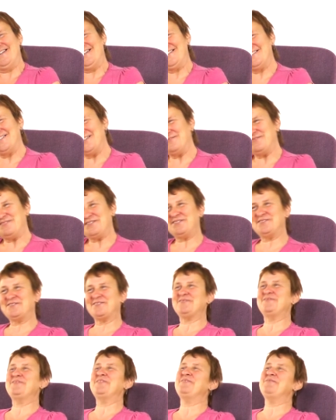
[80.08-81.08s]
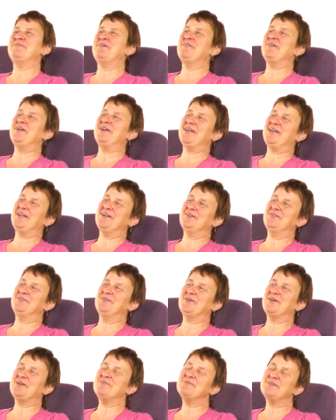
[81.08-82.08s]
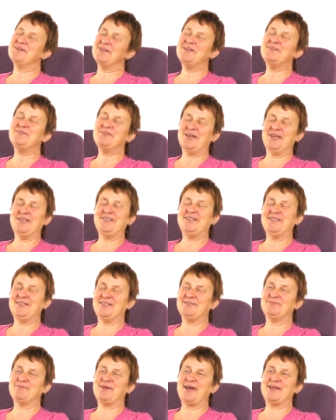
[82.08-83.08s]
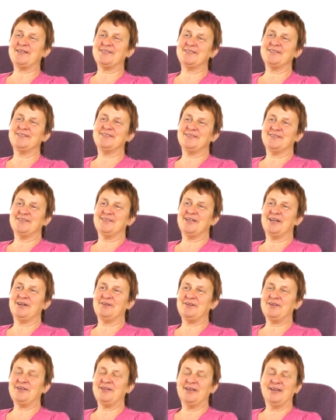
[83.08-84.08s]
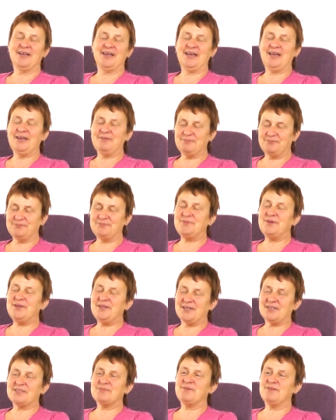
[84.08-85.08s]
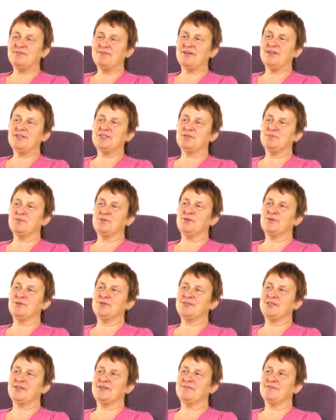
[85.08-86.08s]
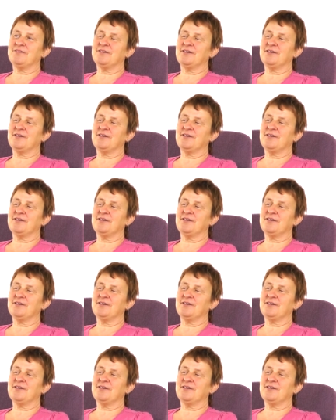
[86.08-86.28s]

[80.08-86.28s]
He's not much of not very keen on cooking, but he did his best, and he has been very supportive.